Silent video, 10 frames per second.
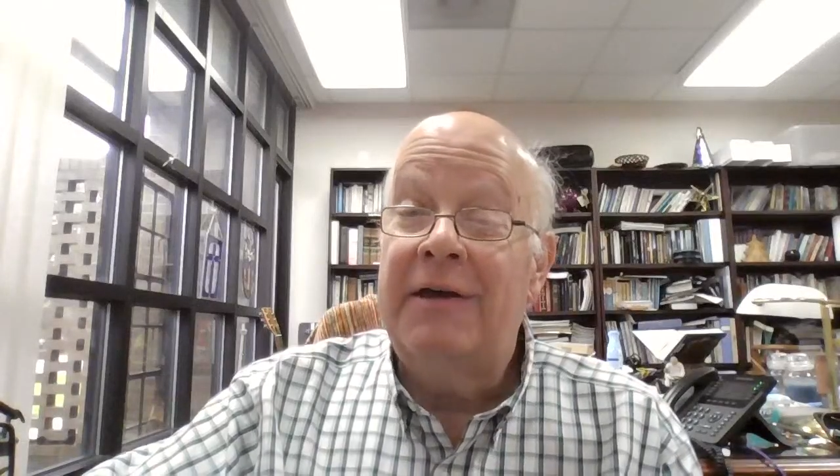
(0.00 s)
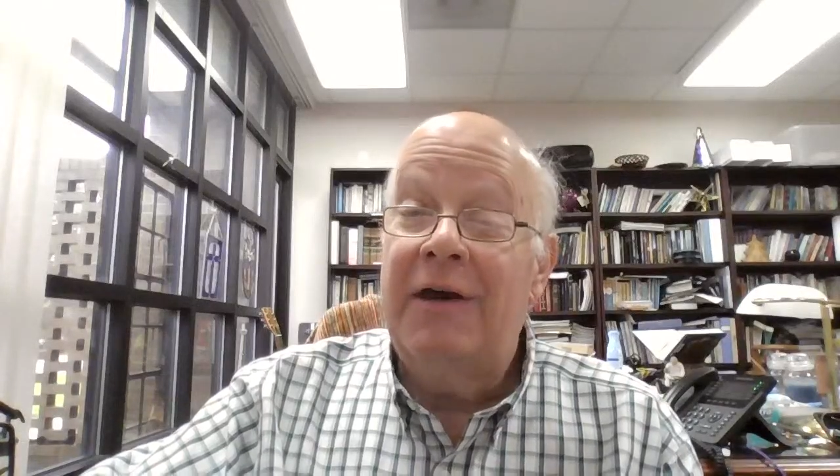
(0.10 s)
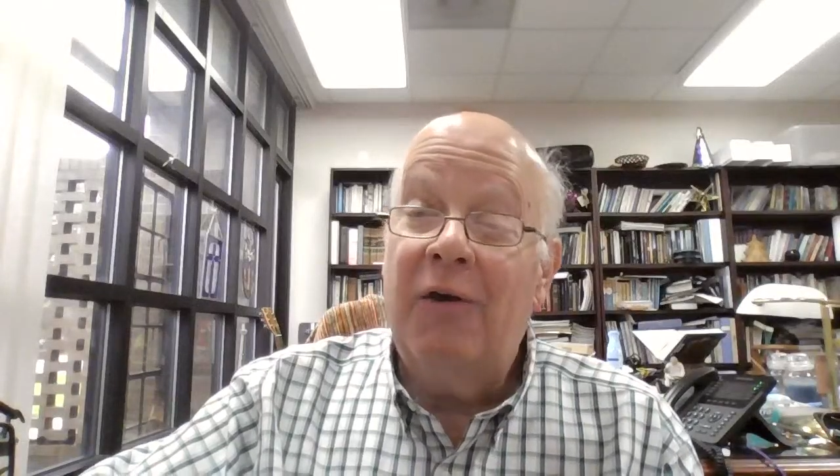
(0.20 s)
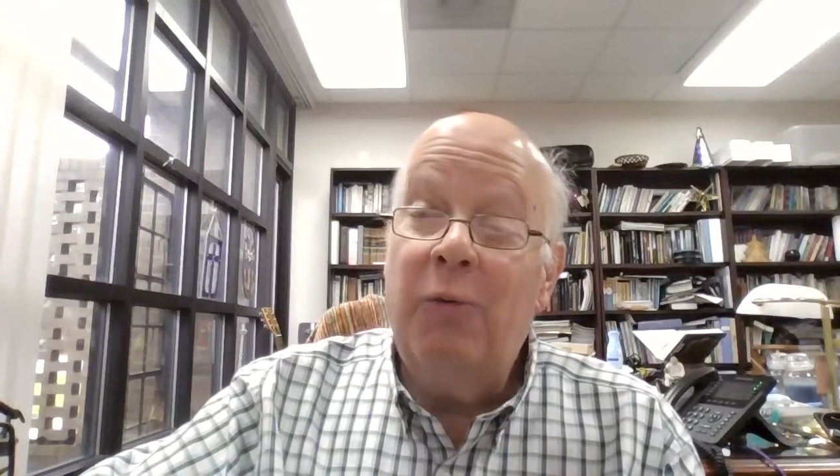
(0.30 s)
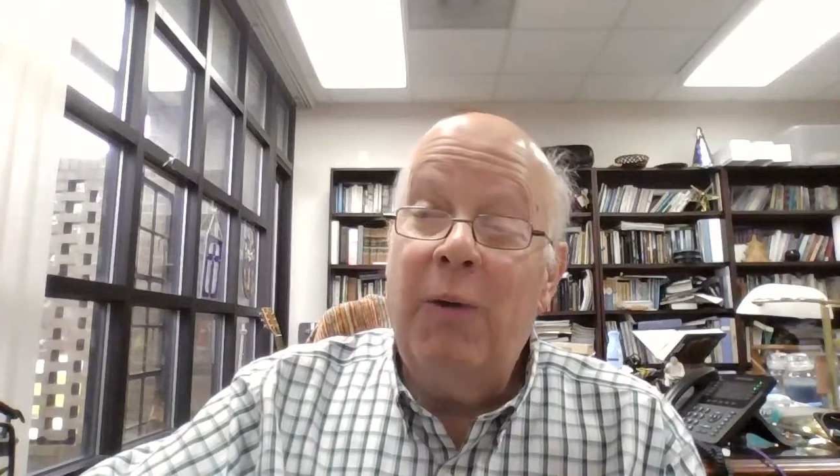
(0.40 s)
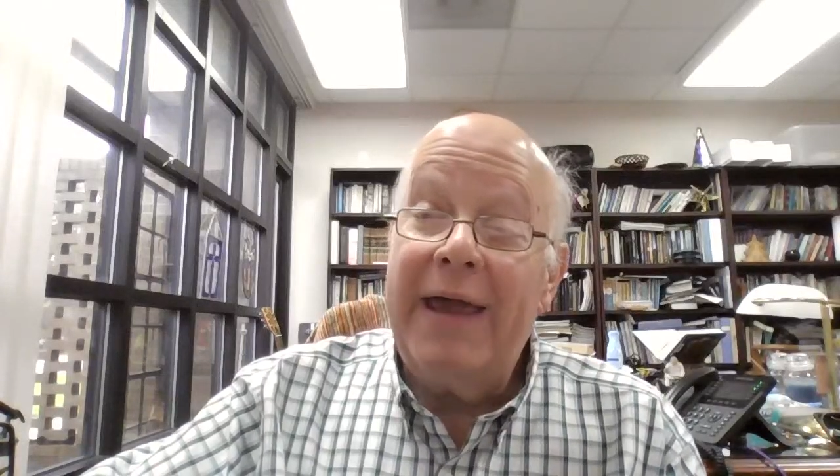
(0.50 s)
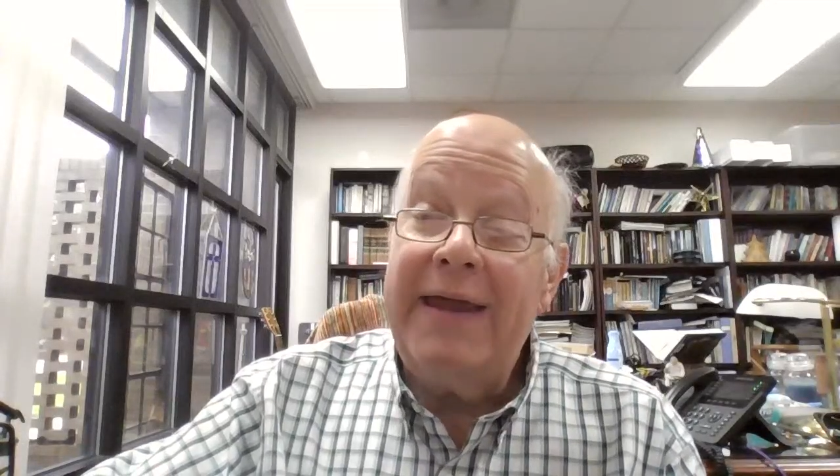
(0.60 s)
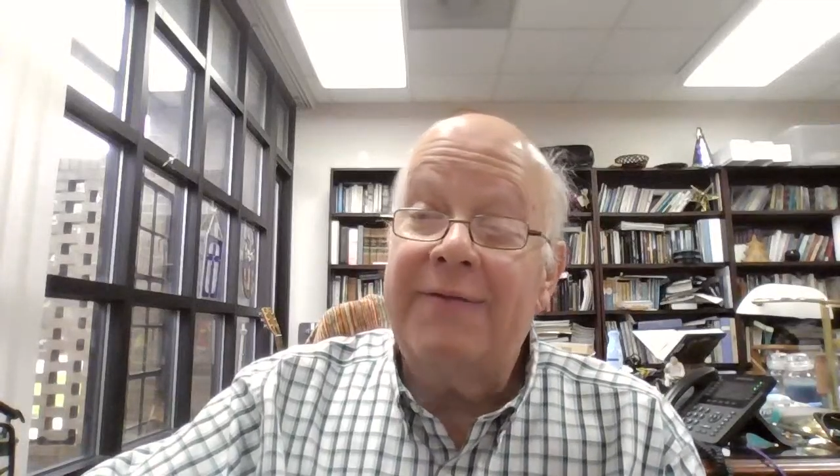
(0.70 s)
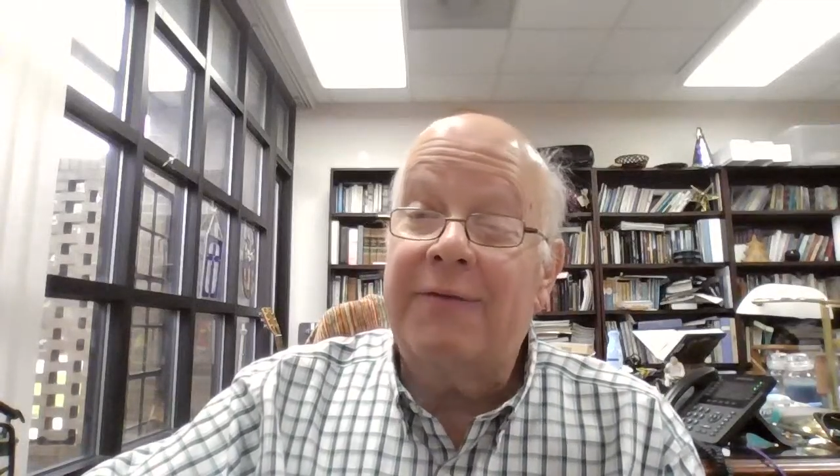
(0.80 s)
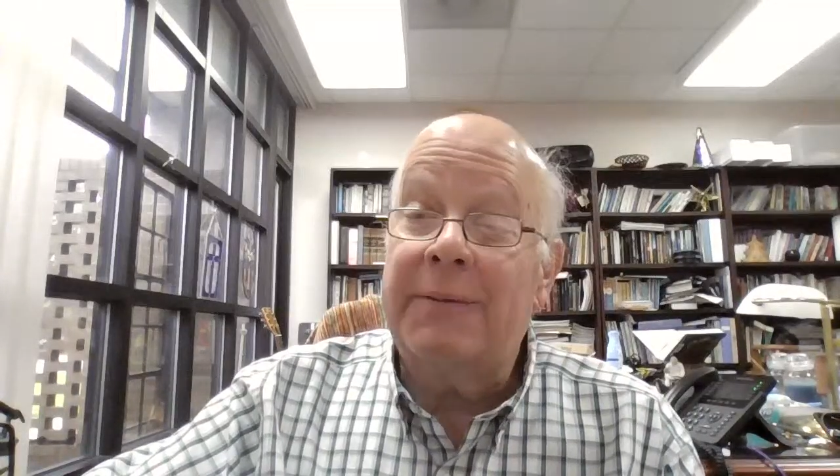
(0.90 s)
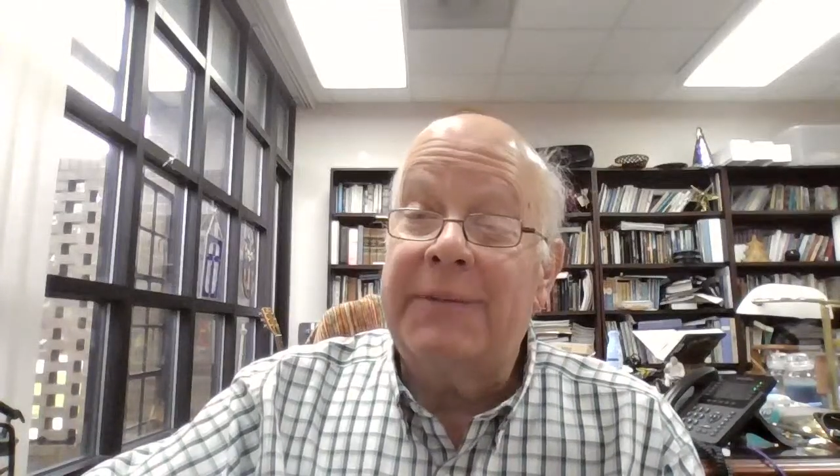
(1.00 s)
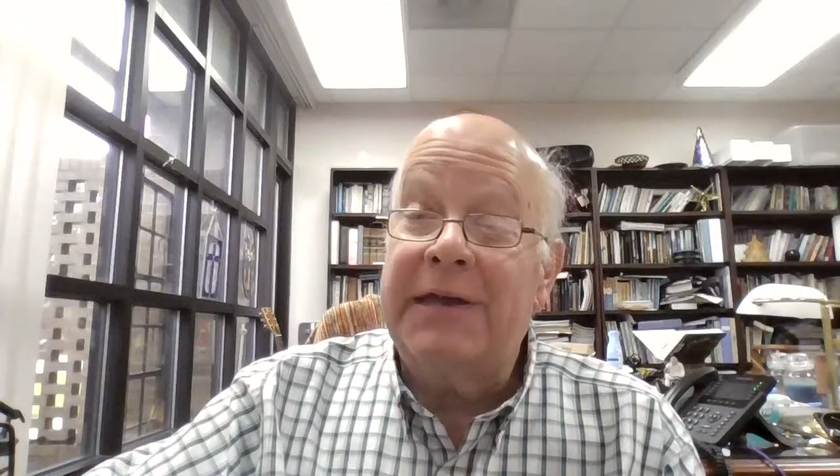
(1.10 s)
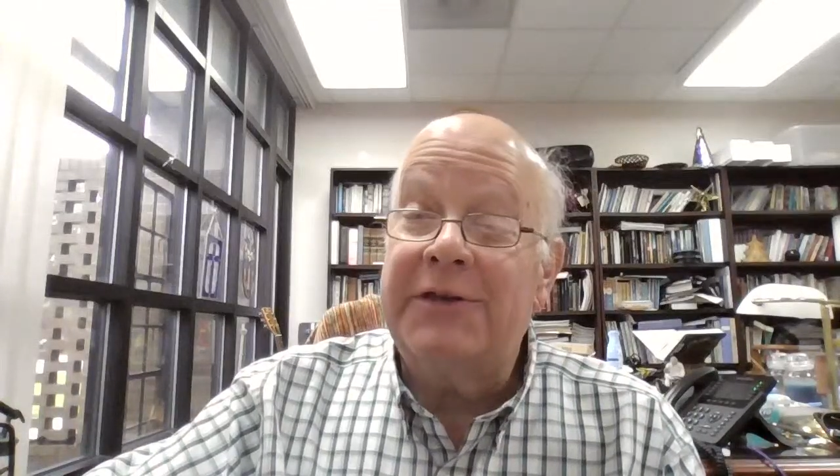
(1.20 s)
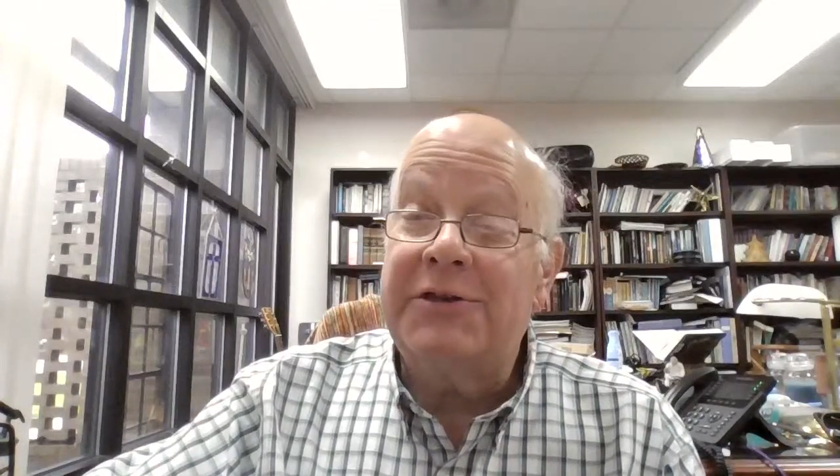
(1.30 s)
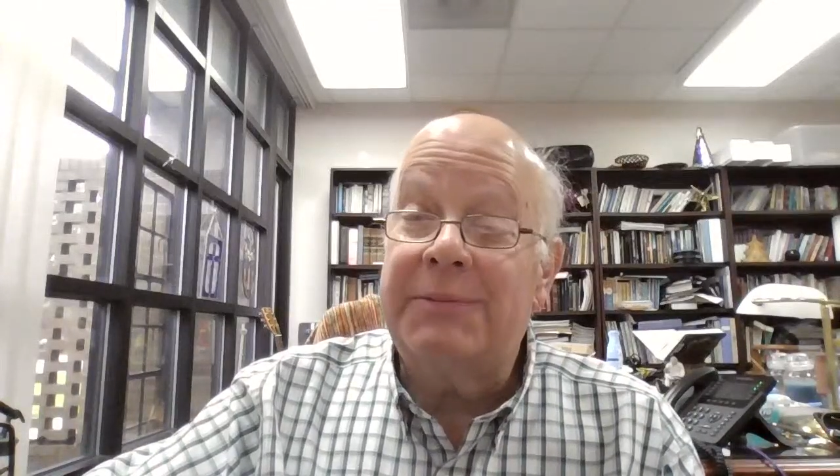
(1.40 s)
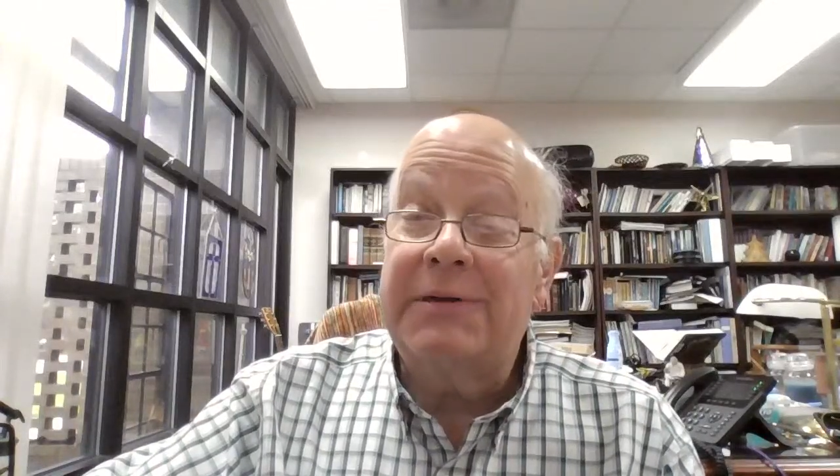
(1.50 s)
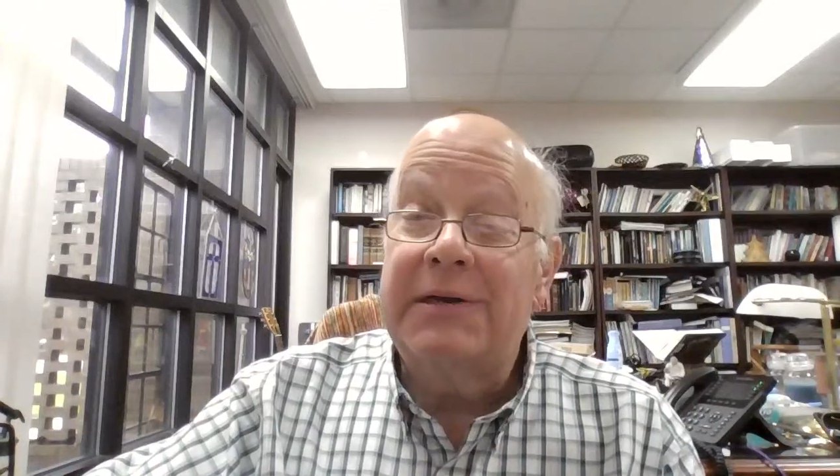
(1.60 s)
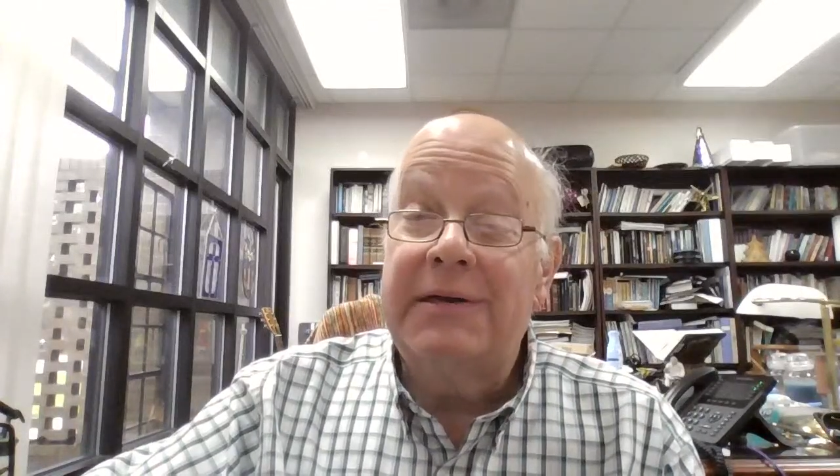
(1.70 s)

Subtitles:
away from Egypt,